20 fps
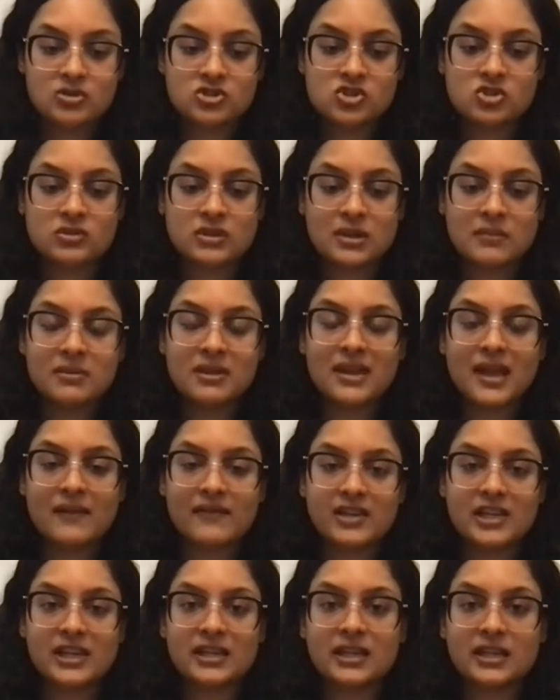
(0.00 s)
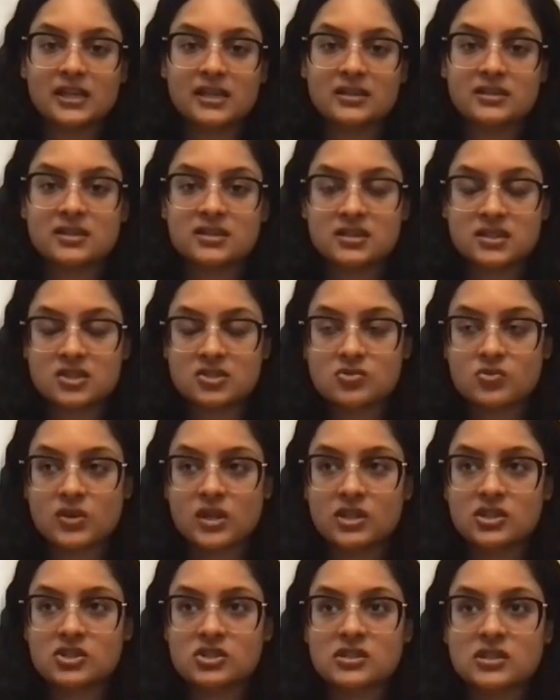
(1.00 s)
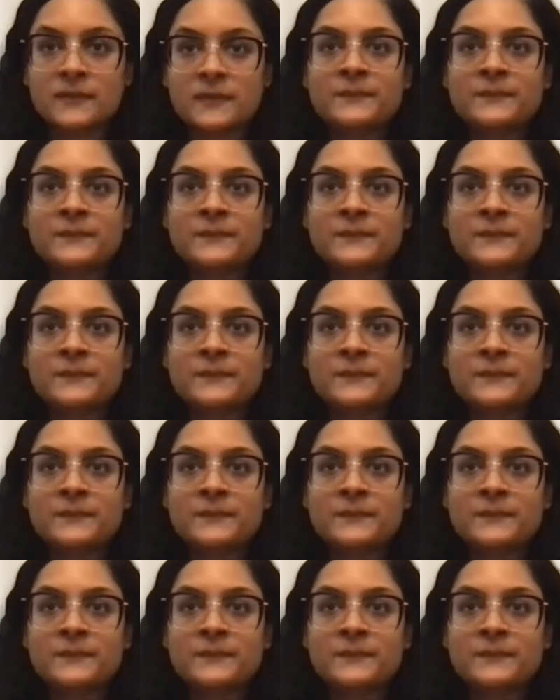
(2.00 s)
should they be navigating in this situation.